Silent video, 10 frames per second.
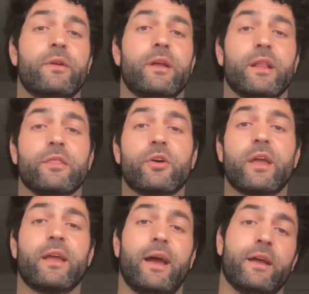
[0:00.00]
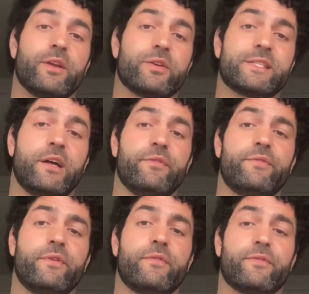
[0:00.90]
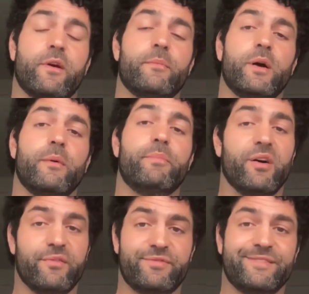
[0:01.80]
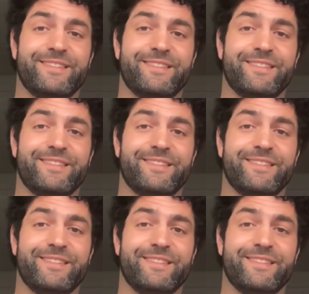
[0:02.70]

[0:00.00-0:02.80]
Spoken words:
and looking at yourself from above.